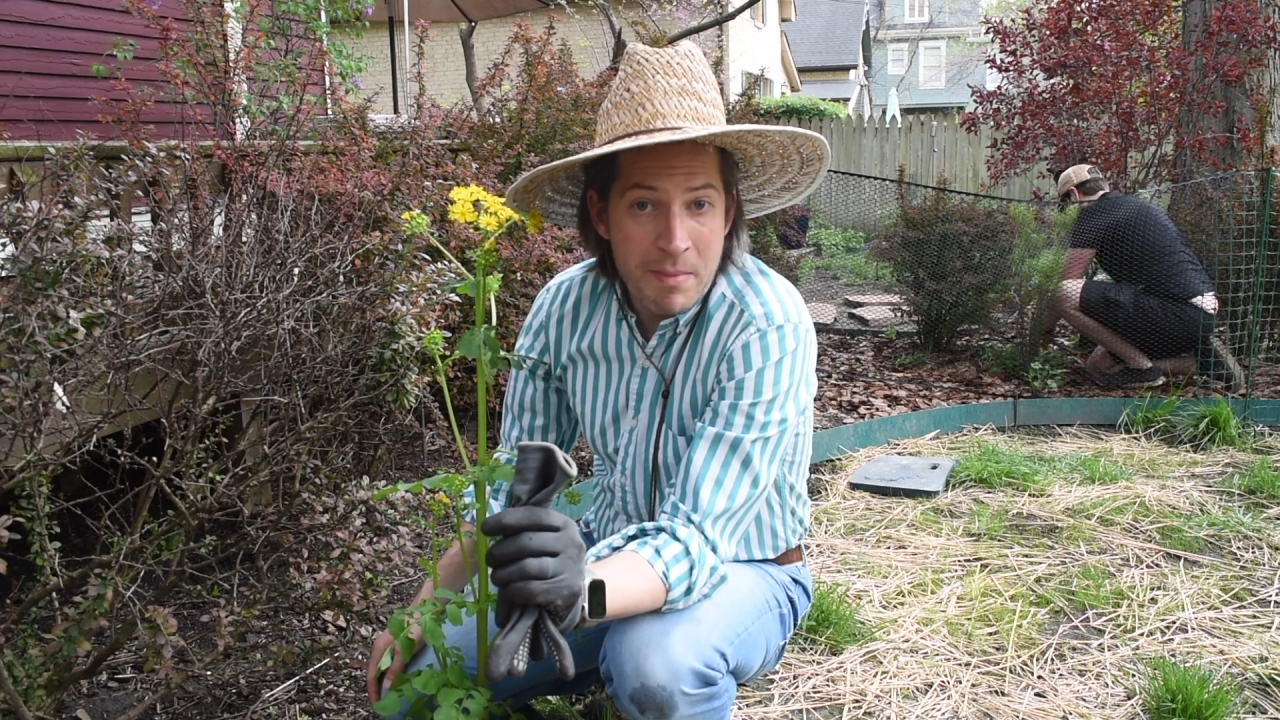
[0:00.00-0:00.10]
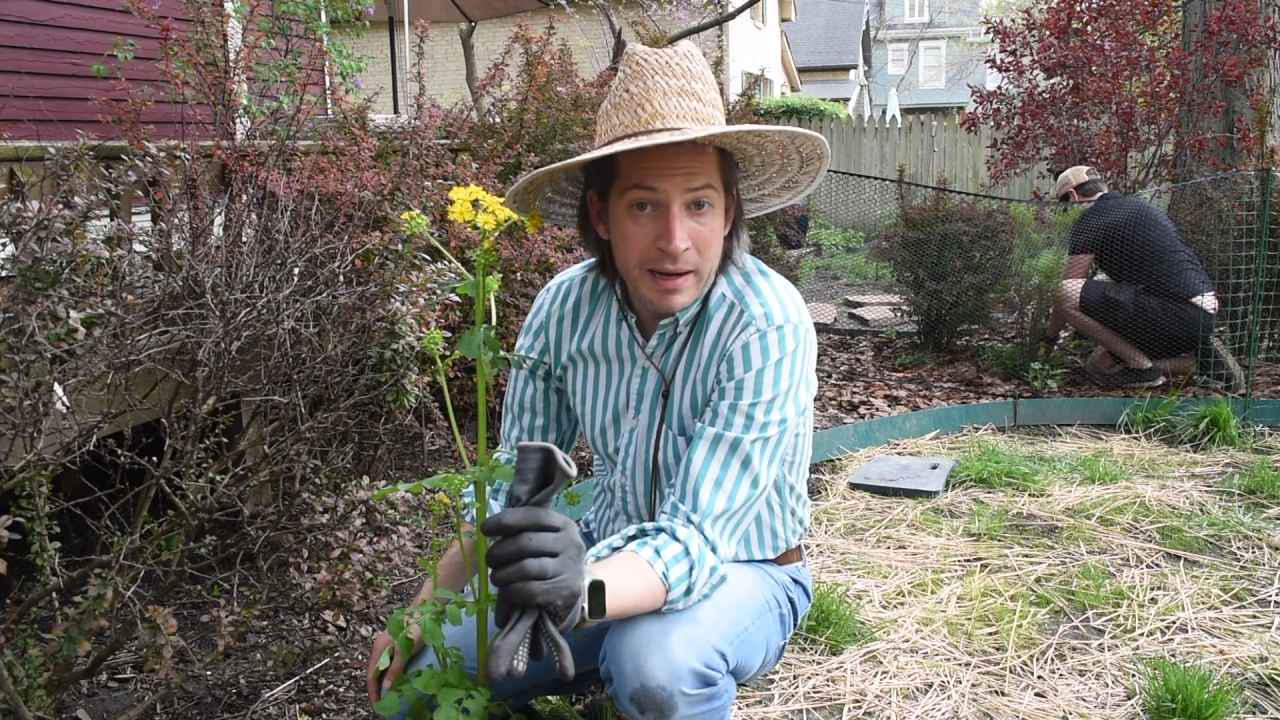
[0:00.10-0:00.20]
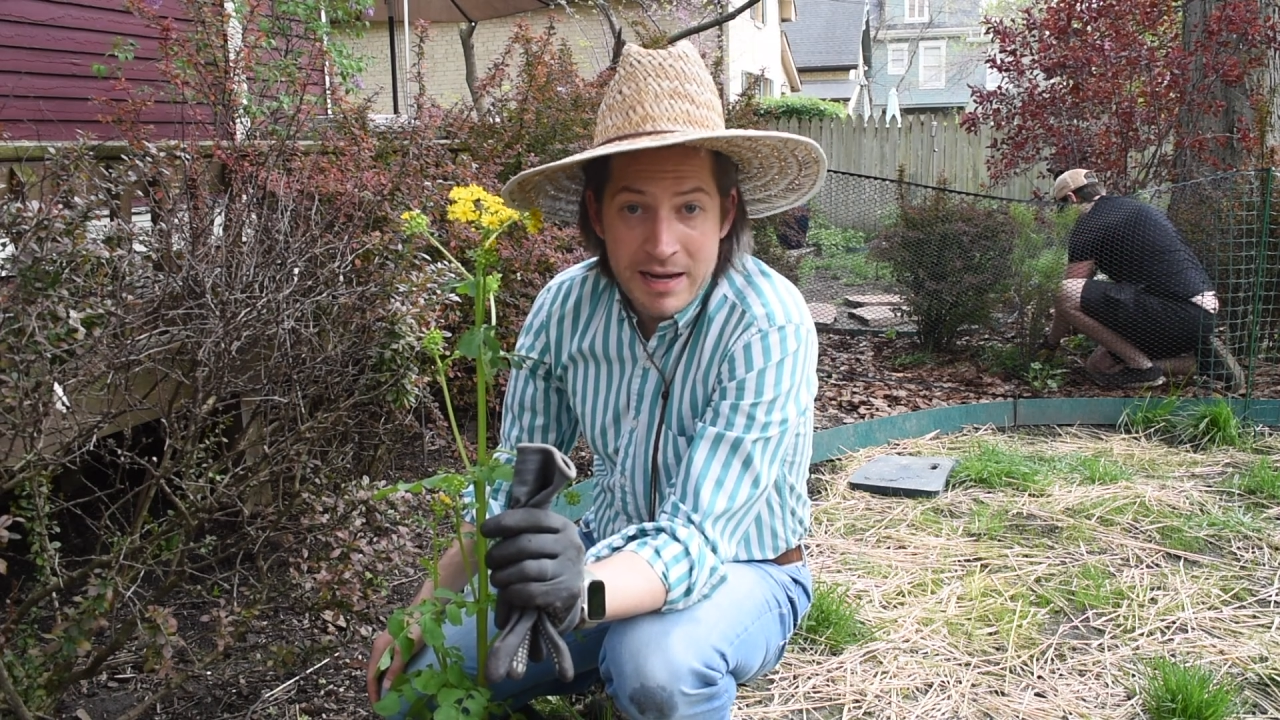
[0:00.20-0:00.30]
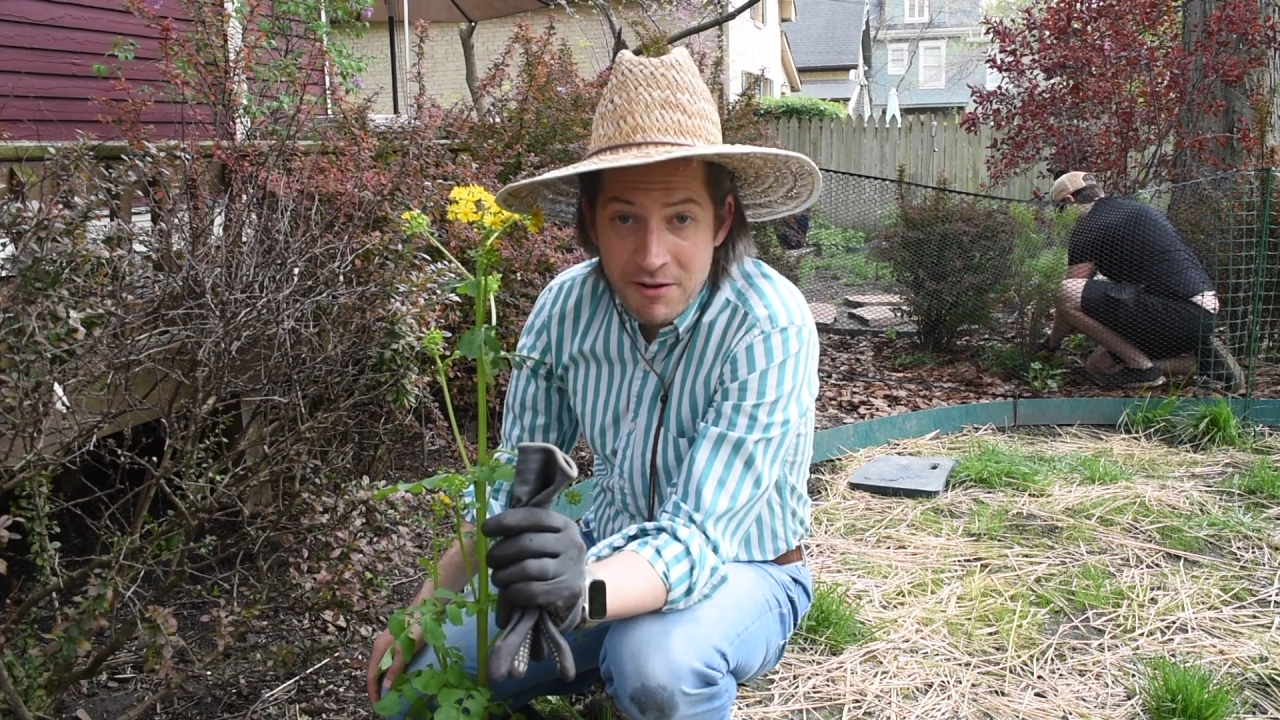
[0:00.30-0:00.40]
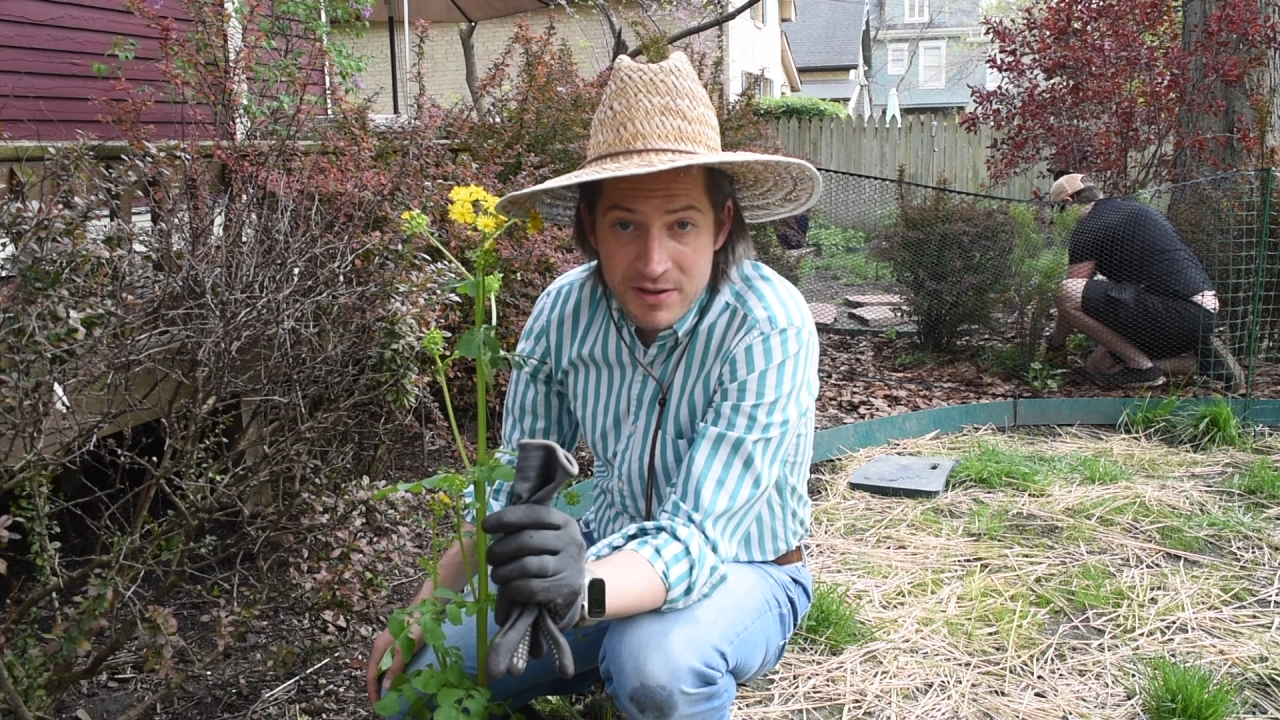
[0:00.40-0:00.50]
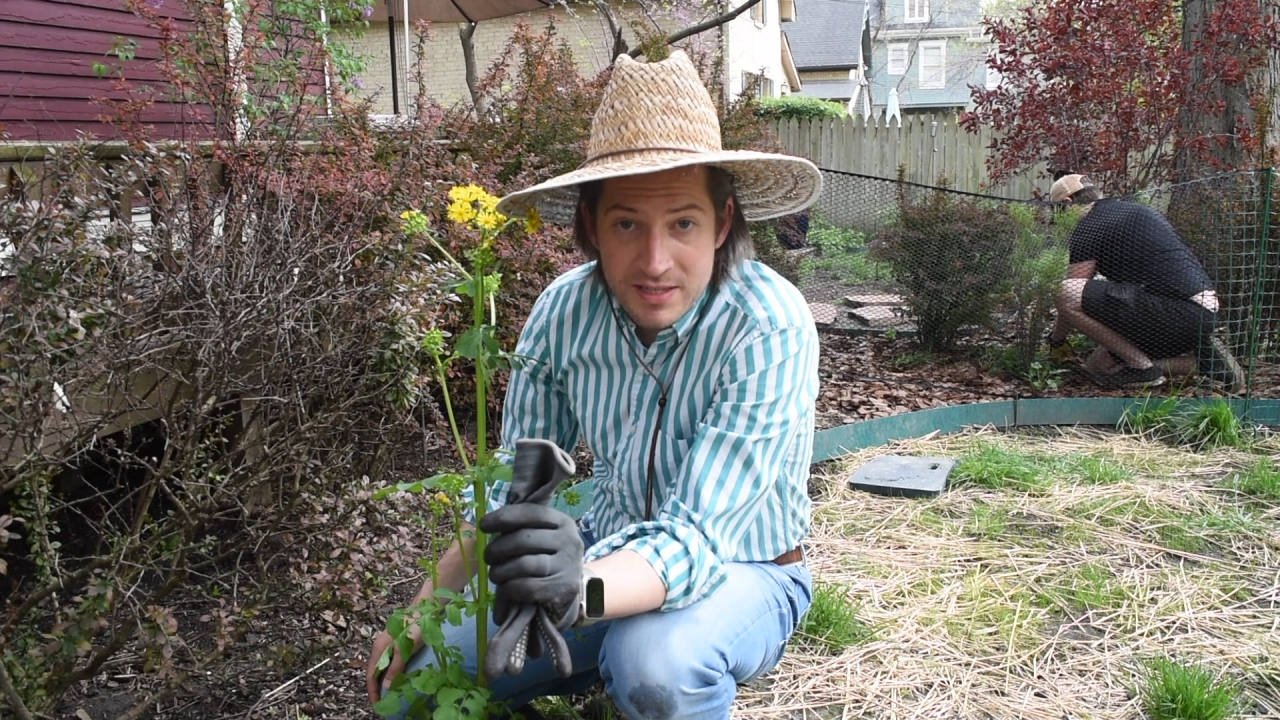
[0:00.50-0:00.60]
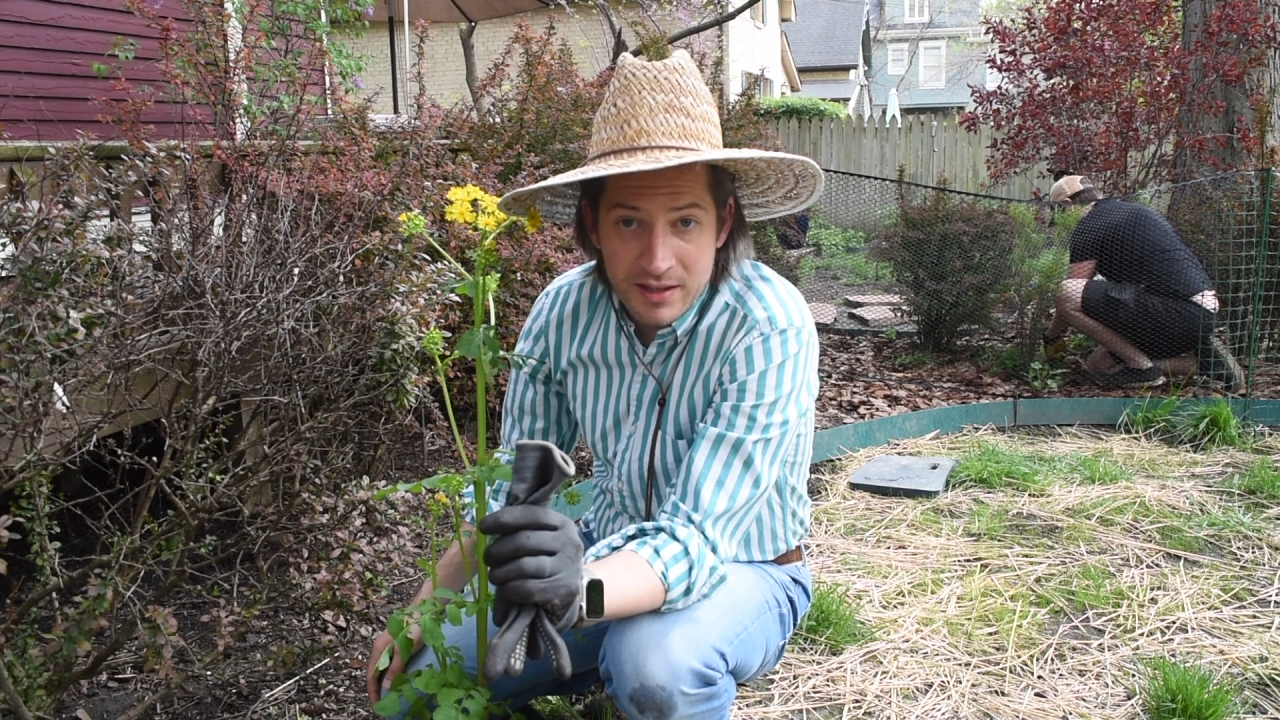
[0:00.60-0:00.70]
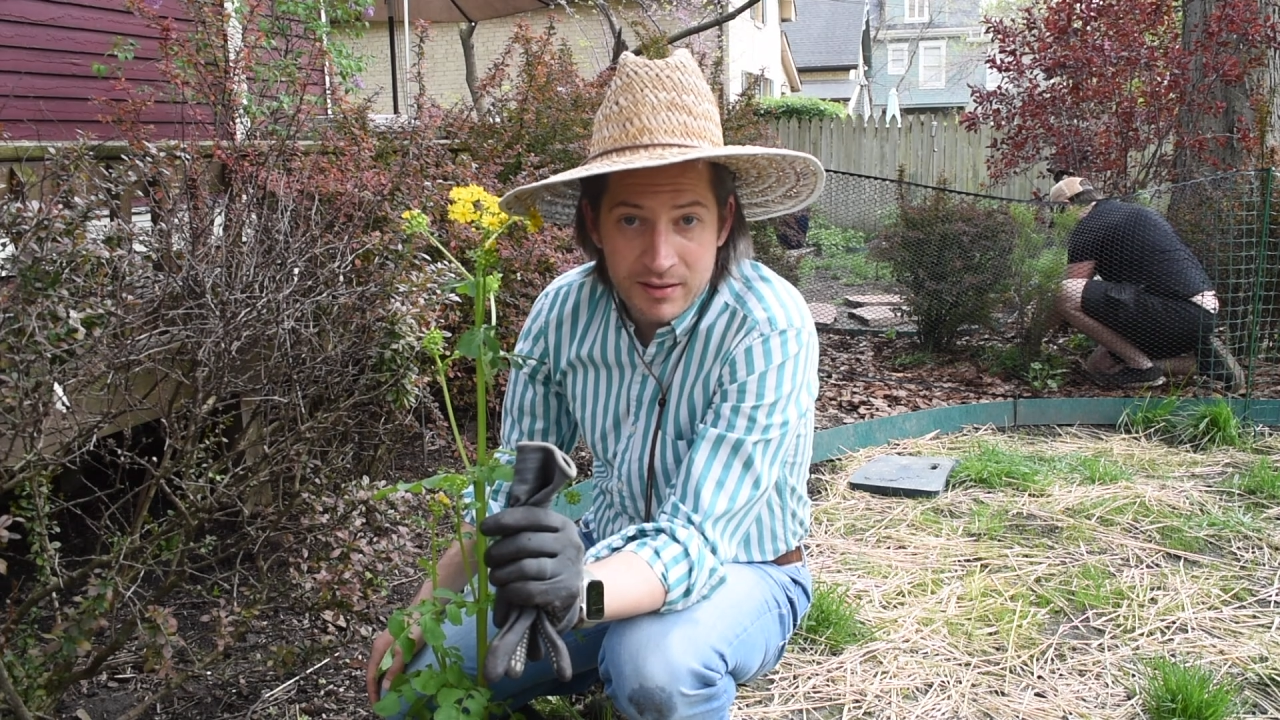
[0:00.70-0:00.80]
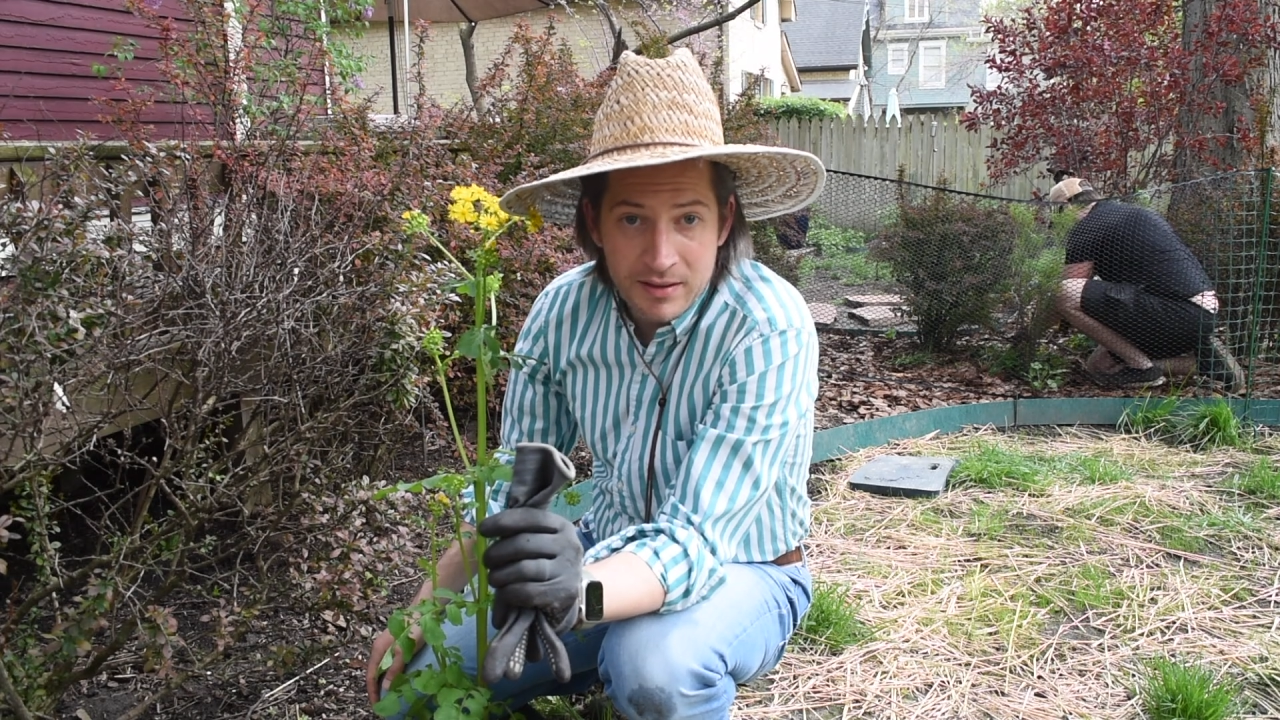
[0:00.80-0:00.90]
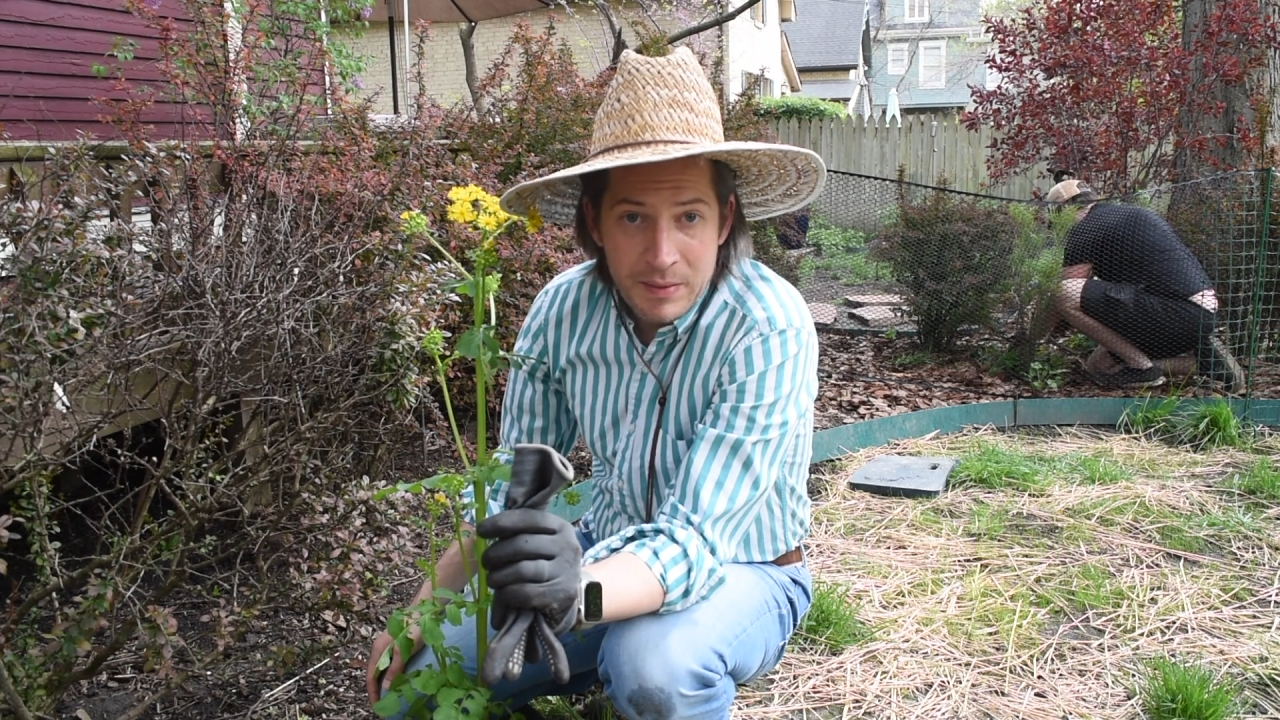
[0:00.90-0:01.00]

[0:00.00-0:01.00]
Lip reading: magnificent,